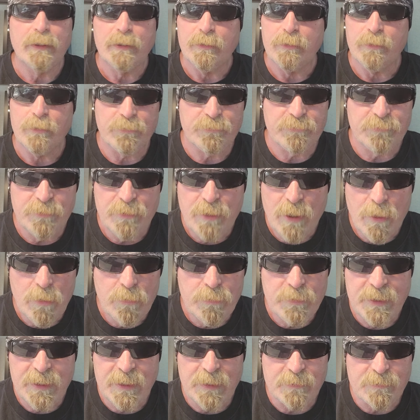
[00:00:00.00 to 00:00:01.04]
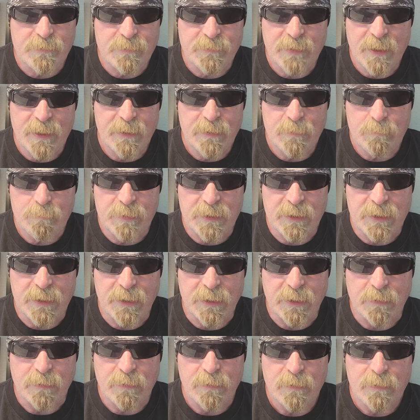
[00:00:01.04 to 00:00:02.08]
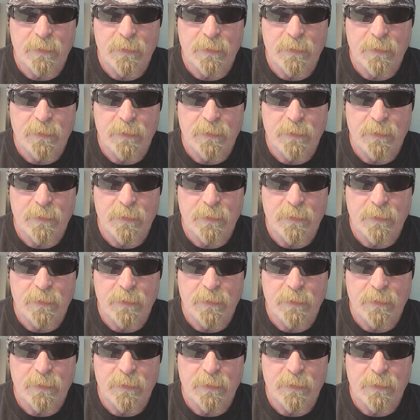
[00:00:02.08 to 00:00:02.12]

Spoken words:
There's no need to take a beating.